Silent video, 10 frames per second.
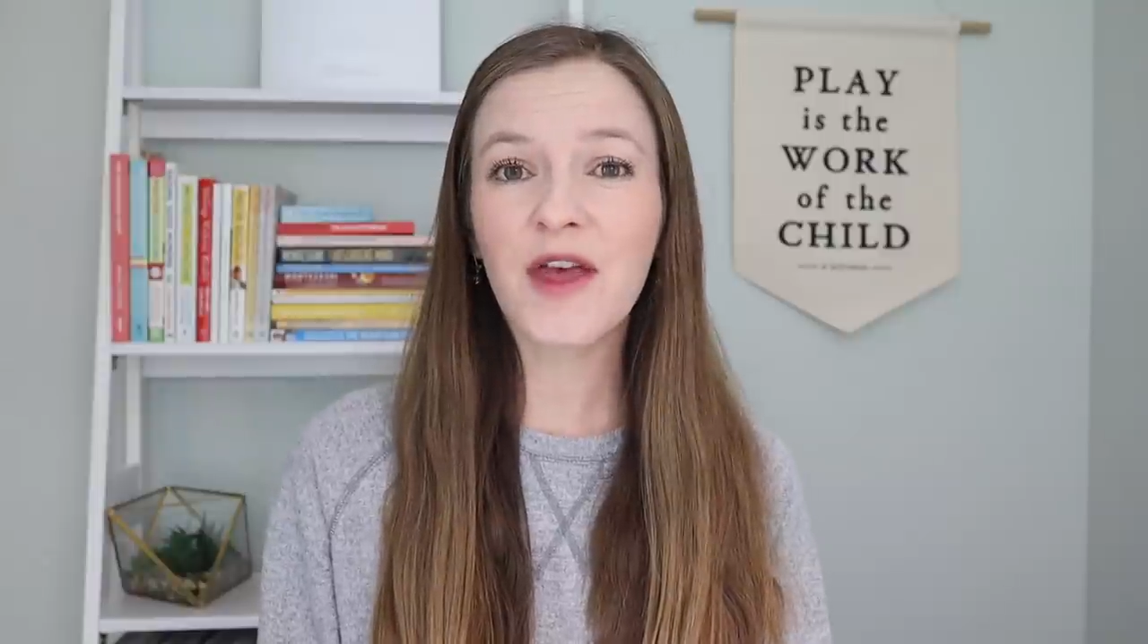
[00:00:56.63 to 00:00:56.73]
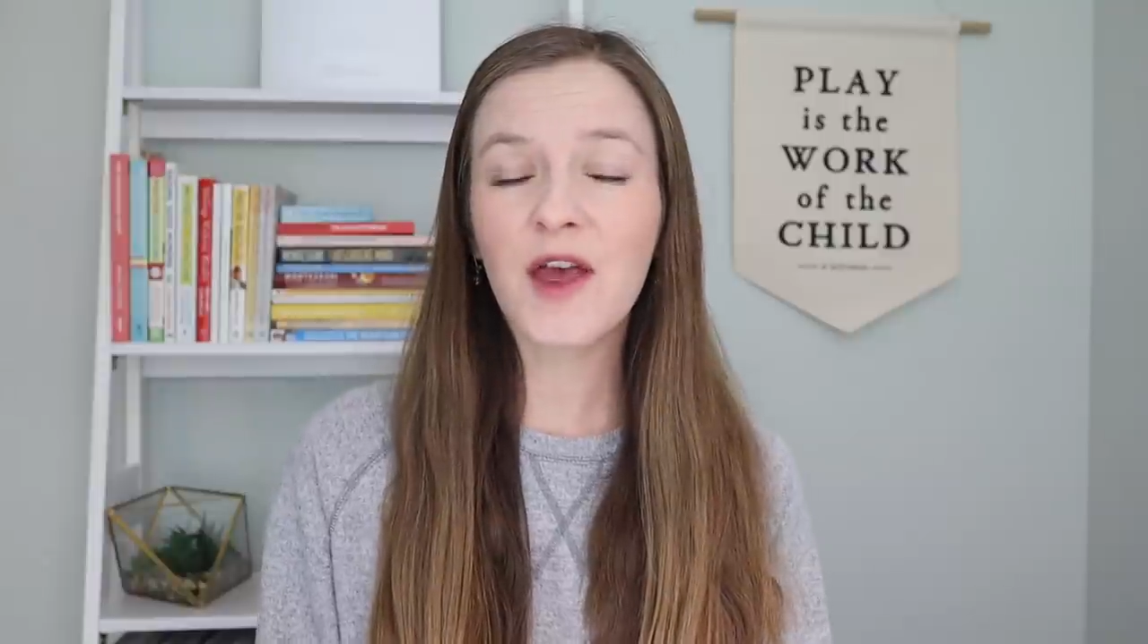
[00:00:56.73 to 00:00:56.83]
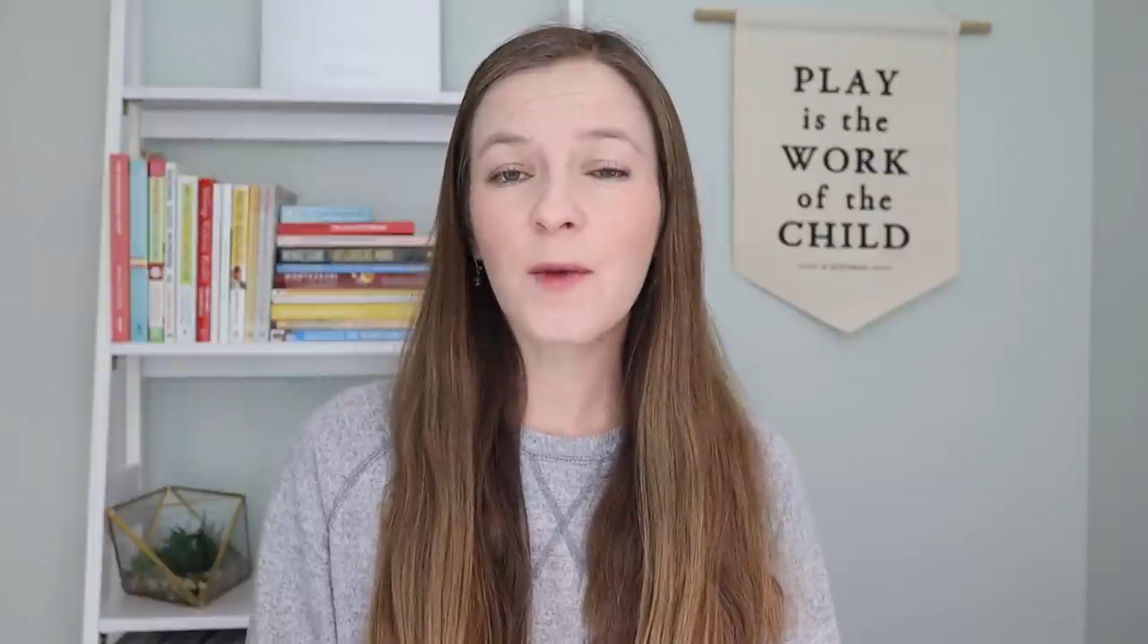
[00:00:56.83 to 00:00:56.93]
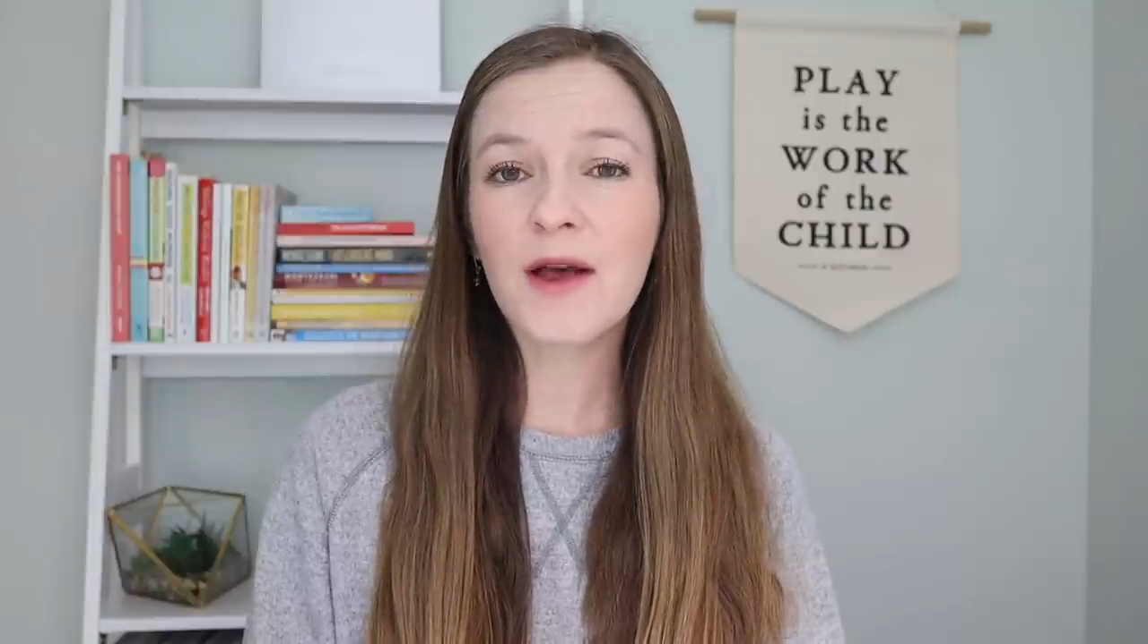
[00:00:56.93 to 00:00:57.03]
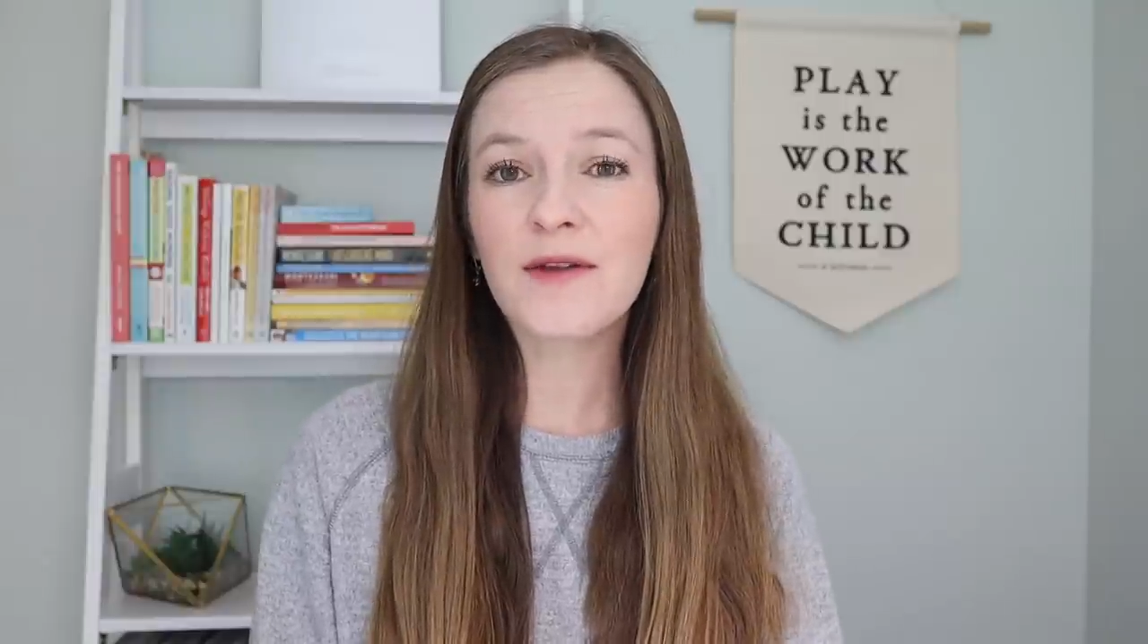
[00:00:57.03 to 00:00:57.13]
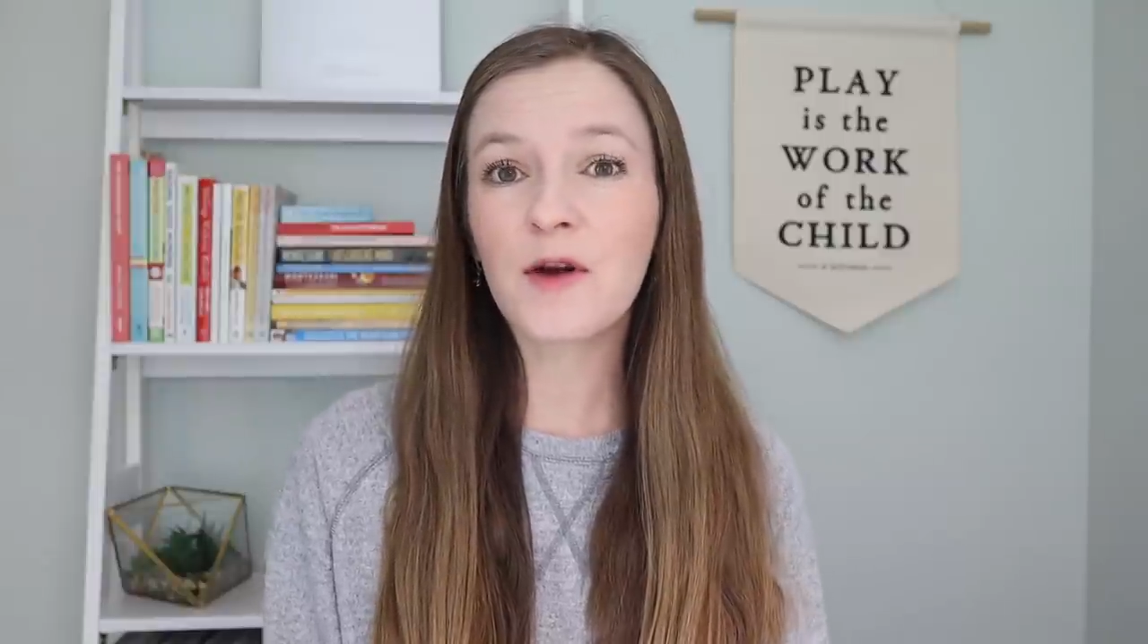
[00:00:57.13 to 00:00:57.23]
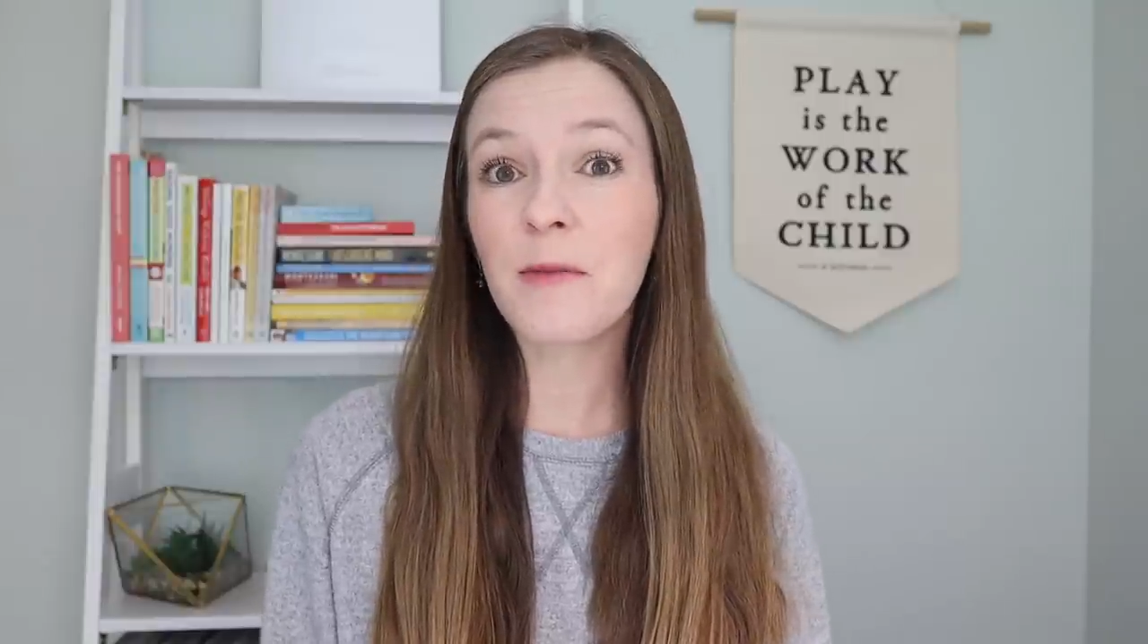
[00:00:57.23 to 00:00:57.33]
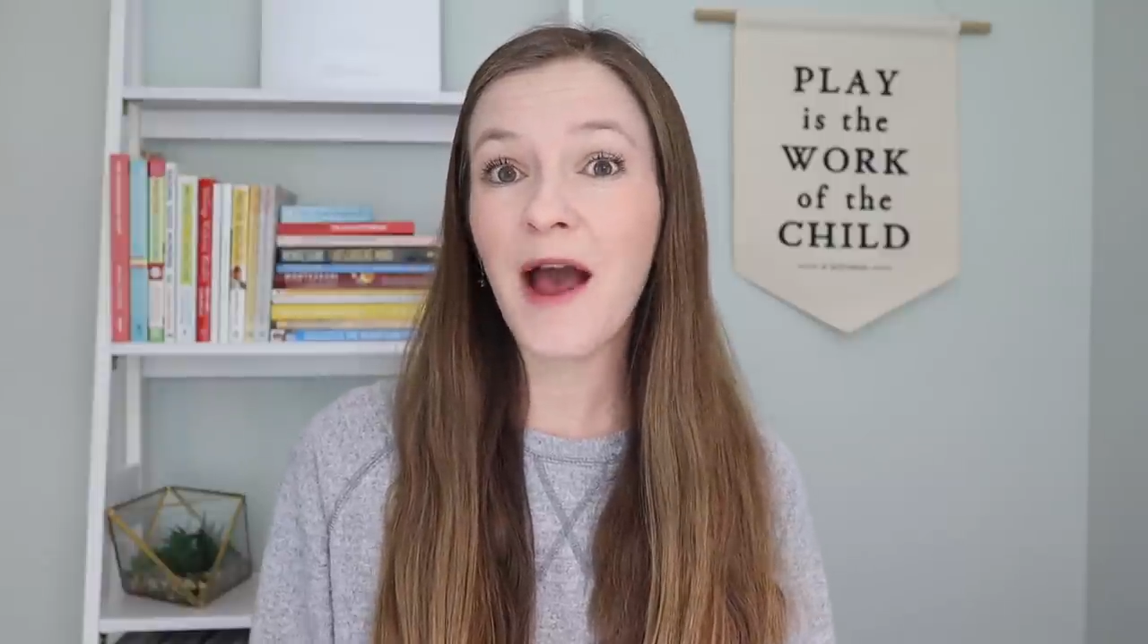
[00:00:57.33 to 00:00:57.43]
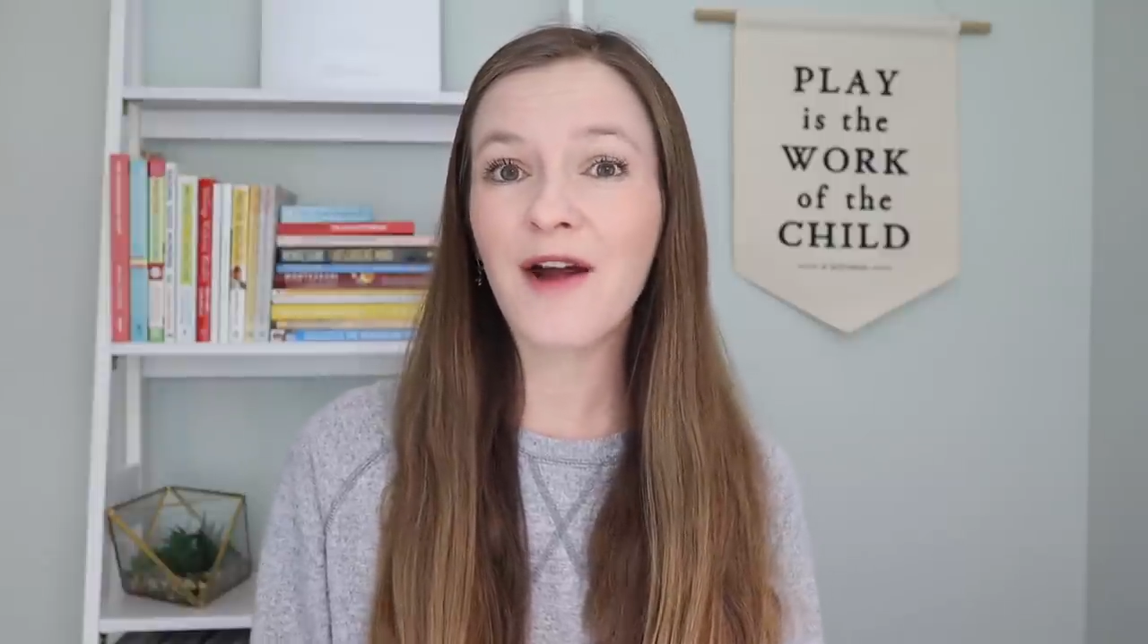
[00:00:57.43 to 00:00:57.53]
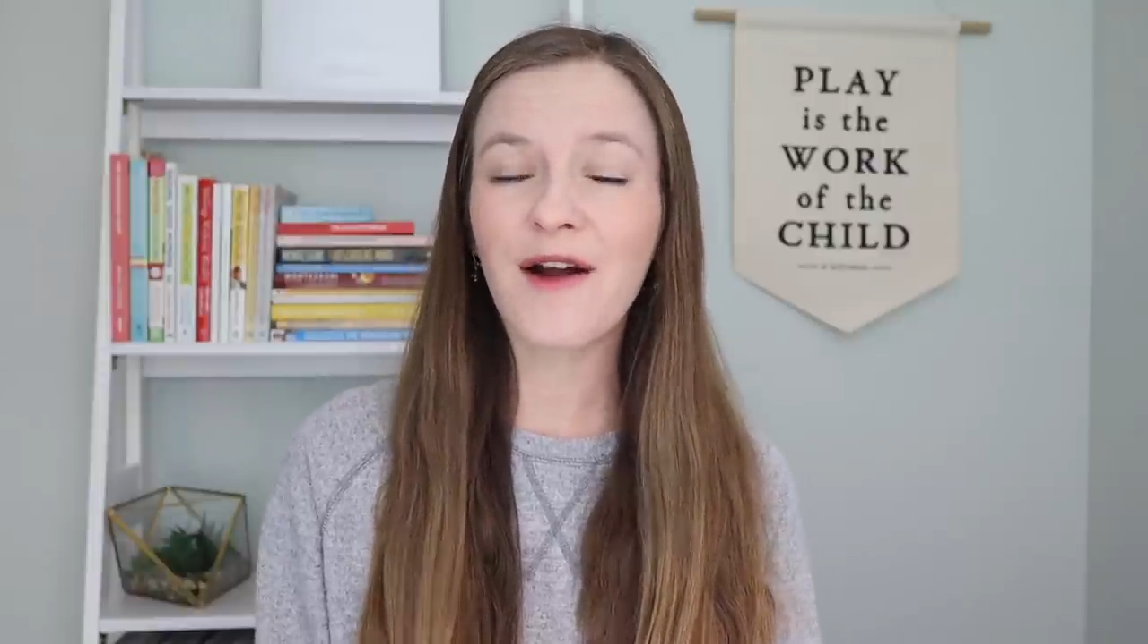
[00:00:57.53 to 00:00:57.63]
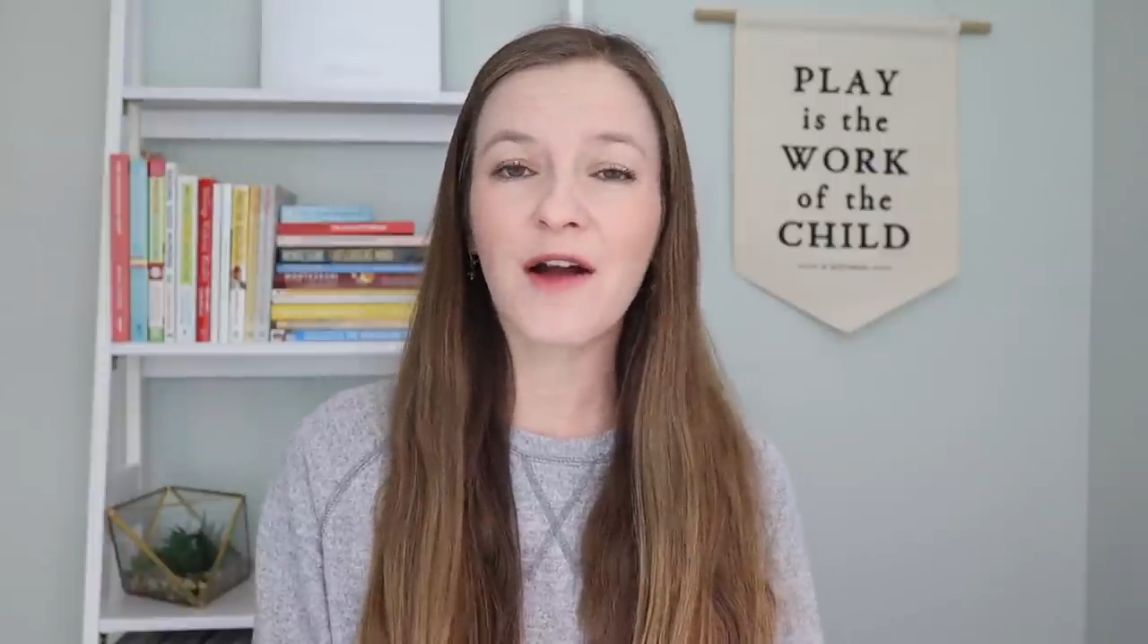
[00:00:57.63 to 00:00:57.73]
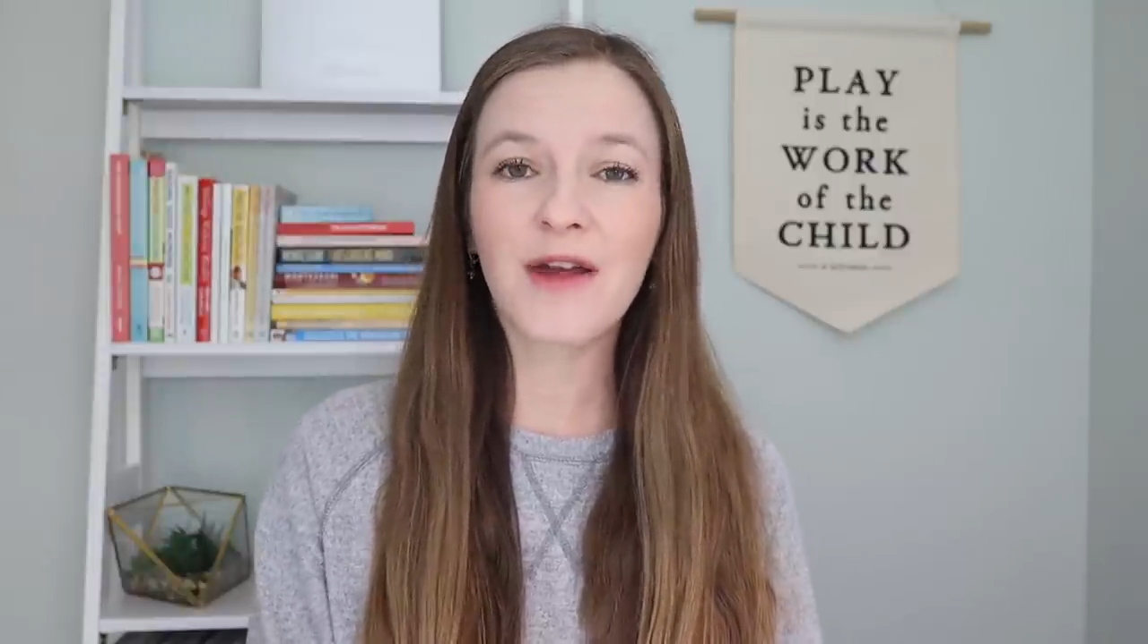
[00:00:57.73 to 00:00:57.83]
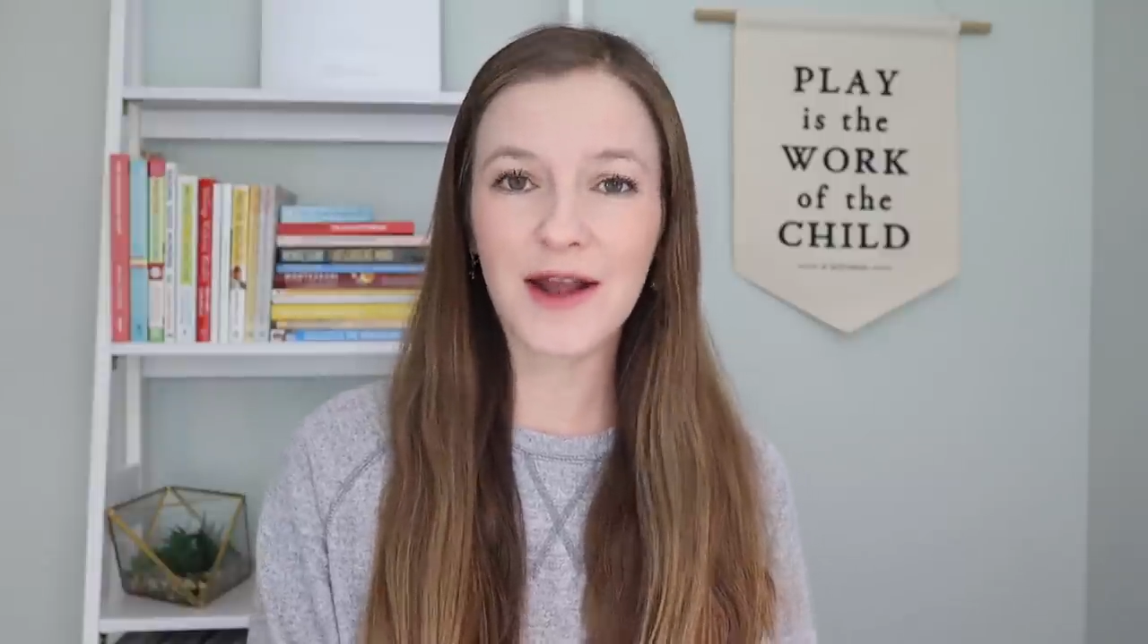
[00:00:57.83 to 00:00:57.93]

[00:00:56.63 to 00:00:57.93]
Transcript: a quick little background